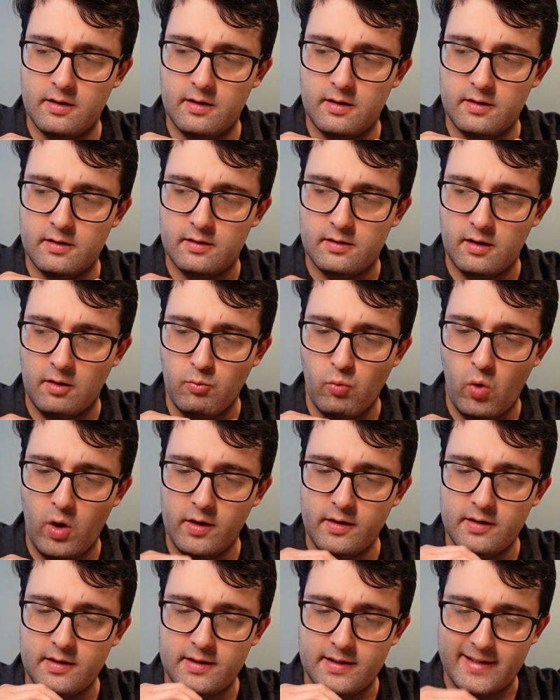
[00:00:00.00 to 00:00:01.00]

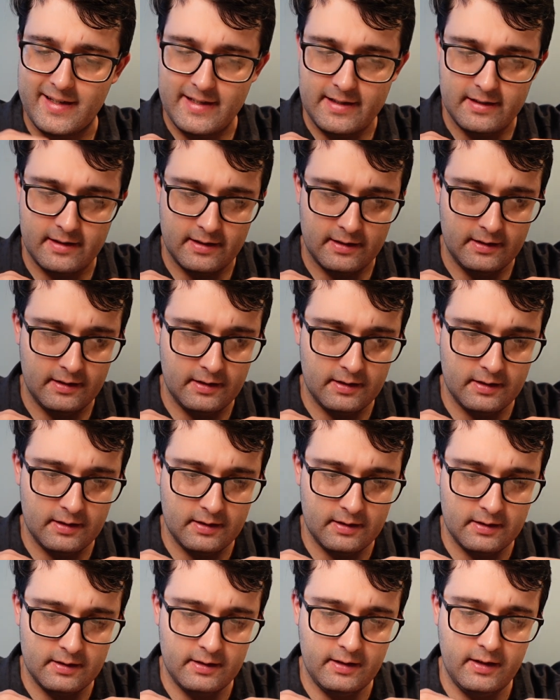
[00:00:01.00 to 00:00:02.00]
somewhat decent
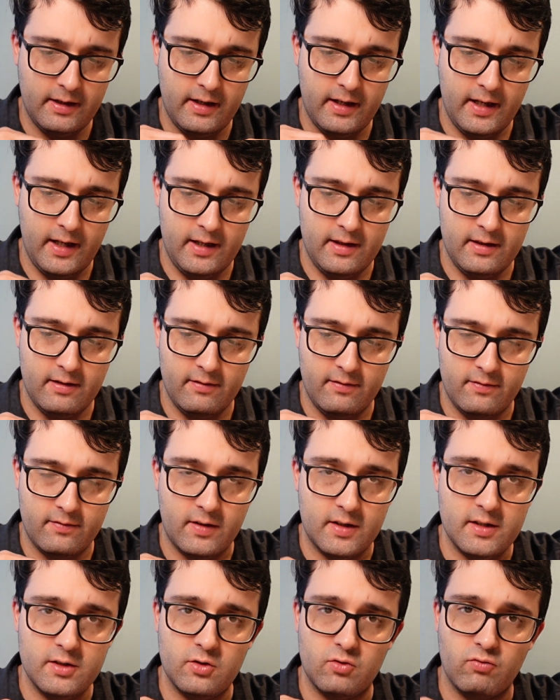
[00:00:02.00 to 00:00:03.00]
in the
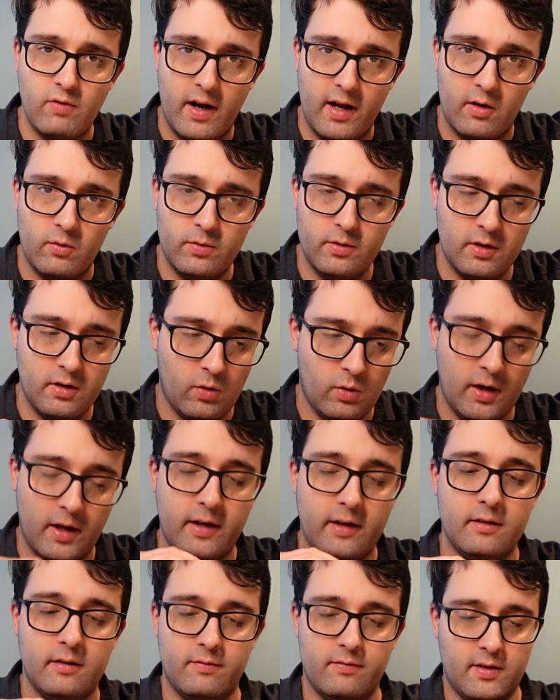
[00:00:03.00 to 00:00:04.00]
first round, or like
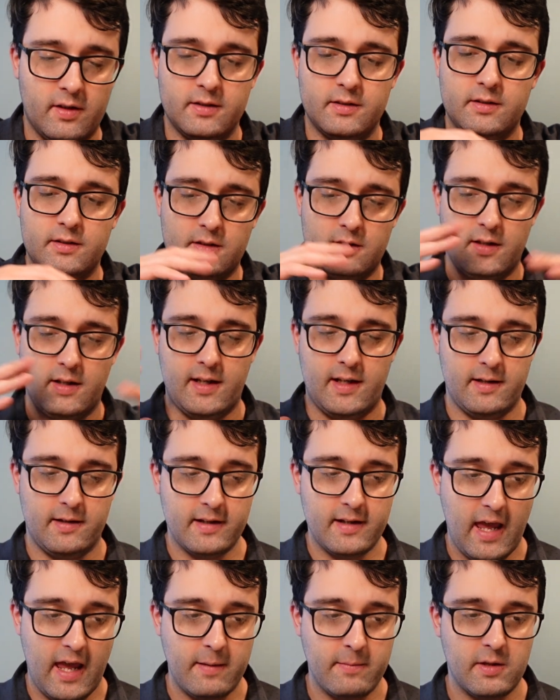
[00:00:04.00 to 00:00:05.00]
in the first
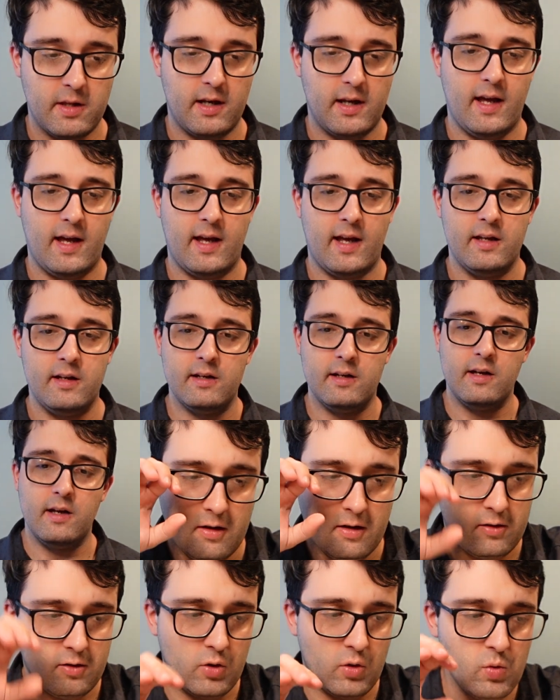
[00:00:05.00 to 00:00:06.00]
game that I had.
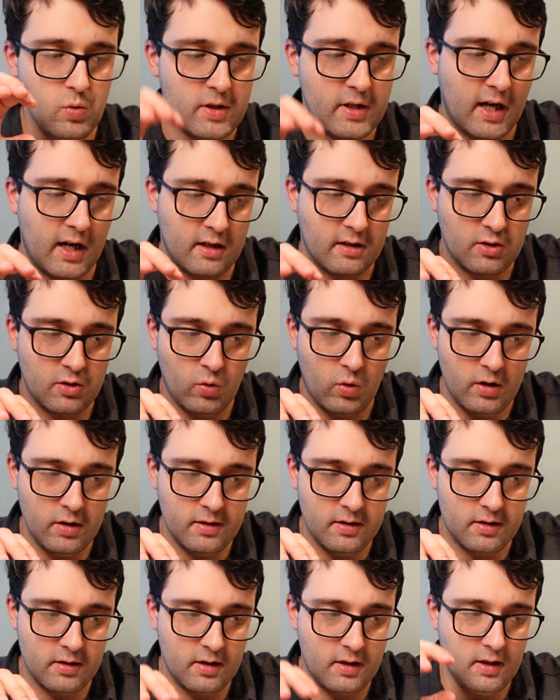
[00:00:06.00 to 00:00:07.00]
The 2 guard
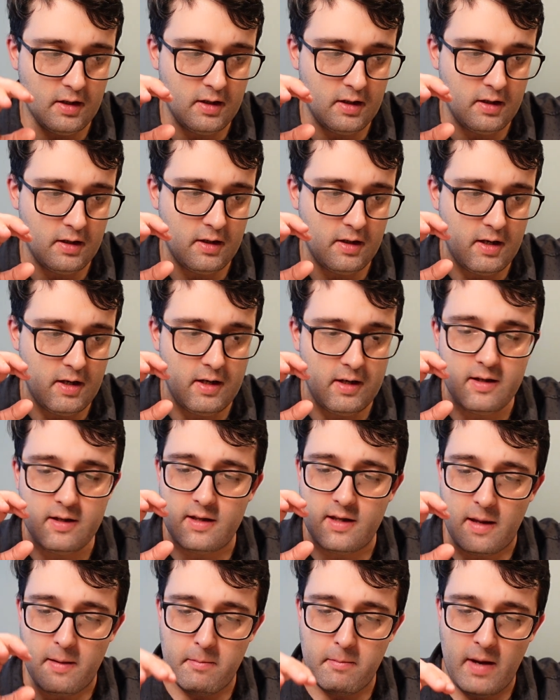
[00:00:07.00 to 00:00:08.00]
squads,
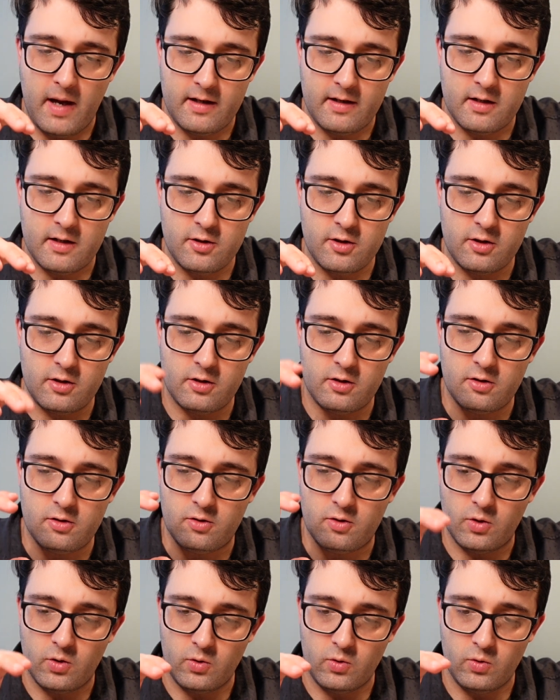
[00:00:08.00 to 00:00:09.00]
they managed
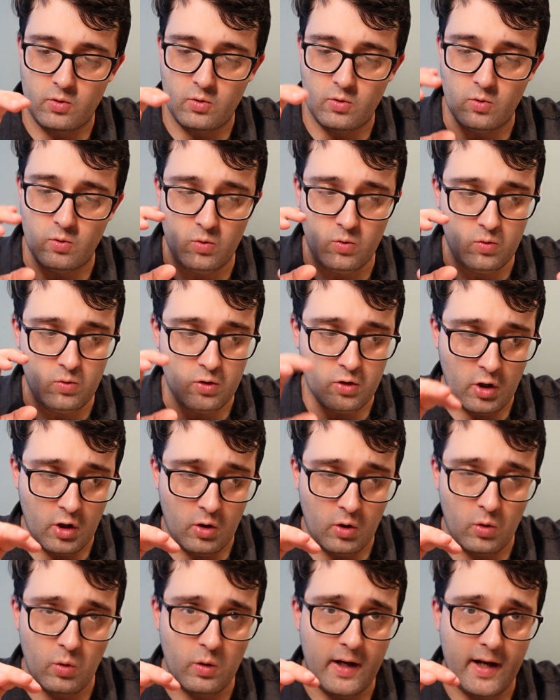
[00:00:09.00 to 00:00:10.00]
to
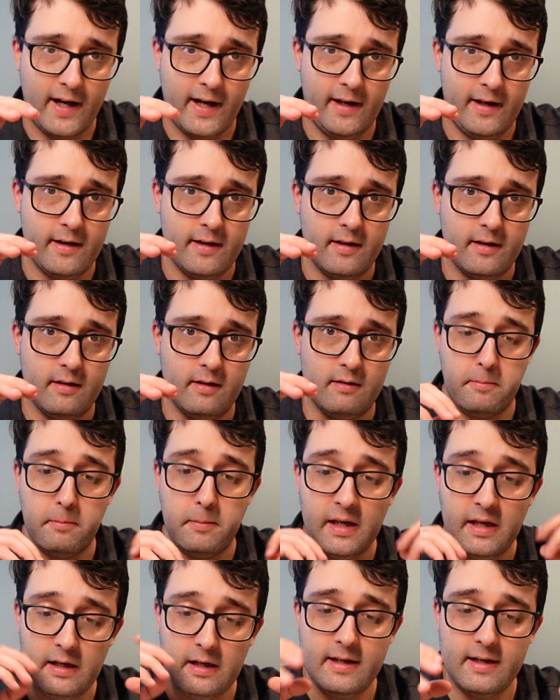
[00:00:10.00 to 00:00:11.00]
go and
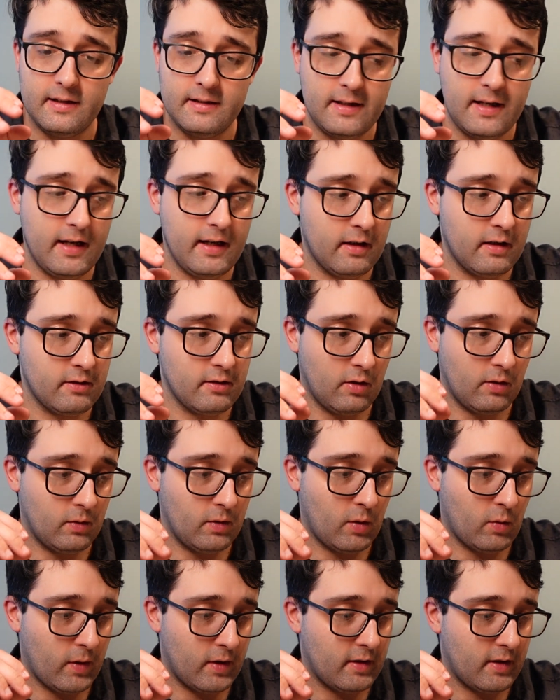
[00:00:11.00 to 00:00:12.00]
melee attack, so they
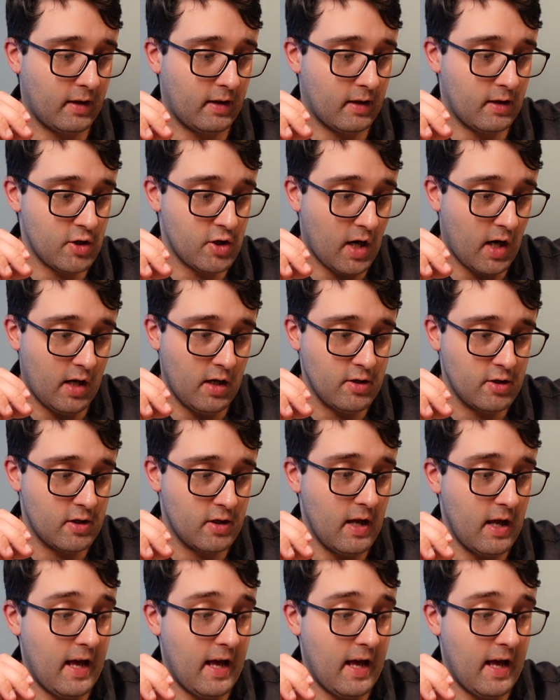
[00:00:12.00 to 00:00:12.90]
went in and charged